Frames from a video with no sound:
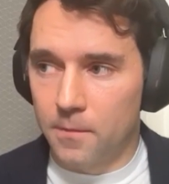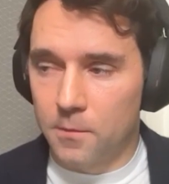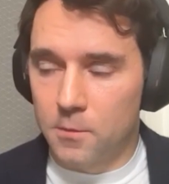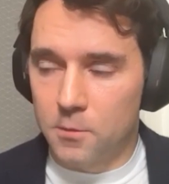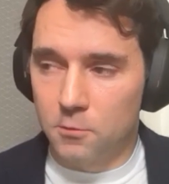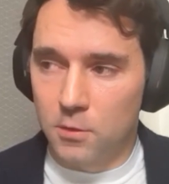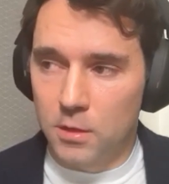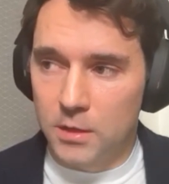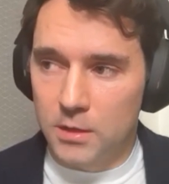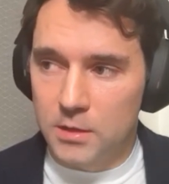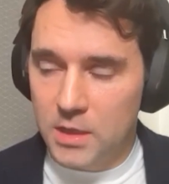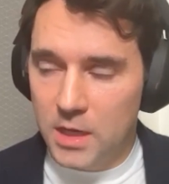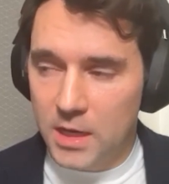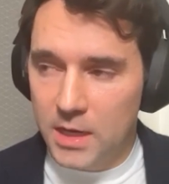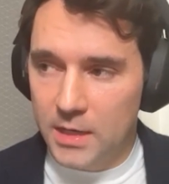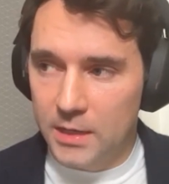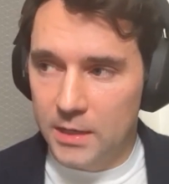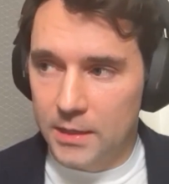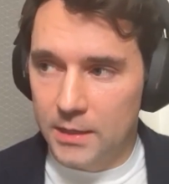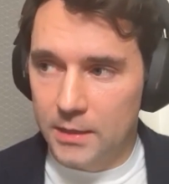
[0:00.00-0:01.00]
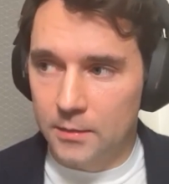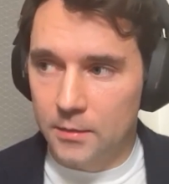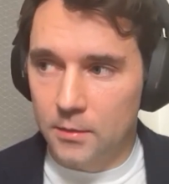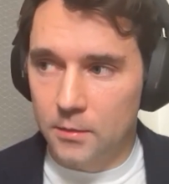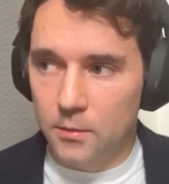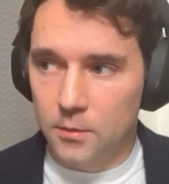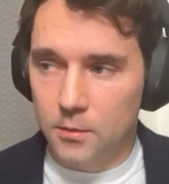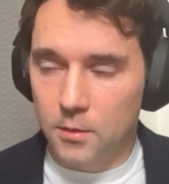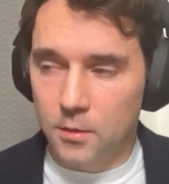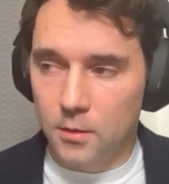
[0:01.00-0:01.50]
to really tie in
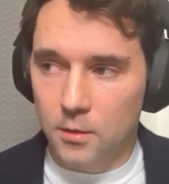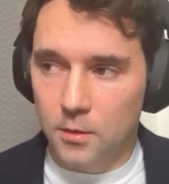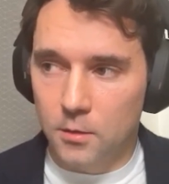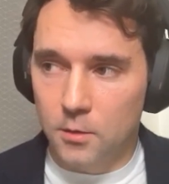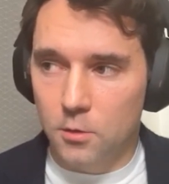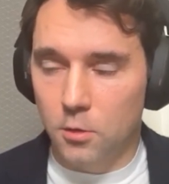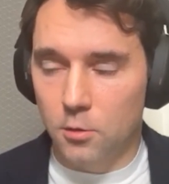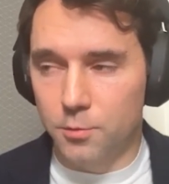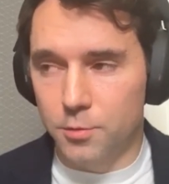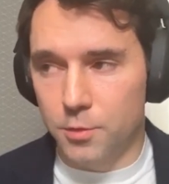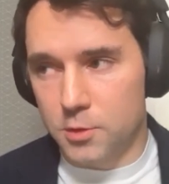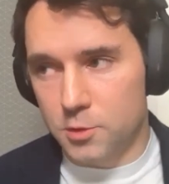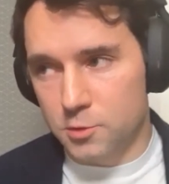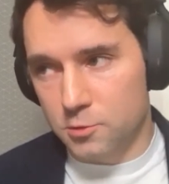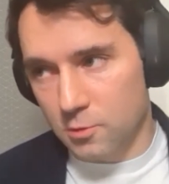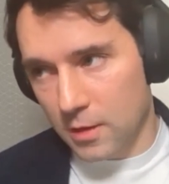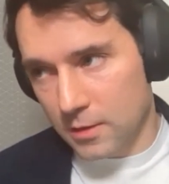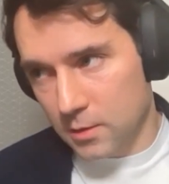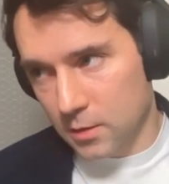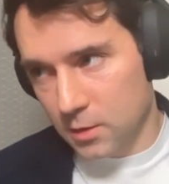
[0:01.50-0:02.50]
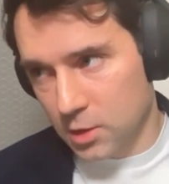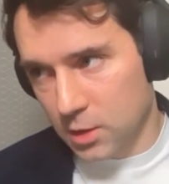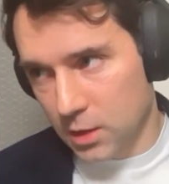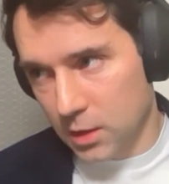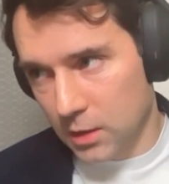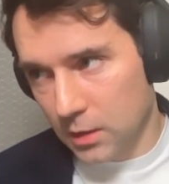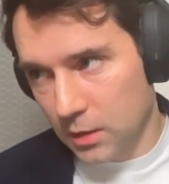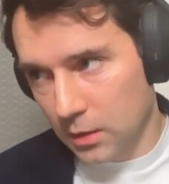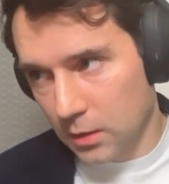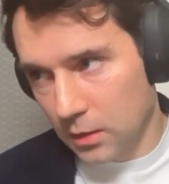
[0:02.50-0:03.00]
the corporate
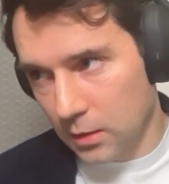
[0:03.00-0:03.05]
strategy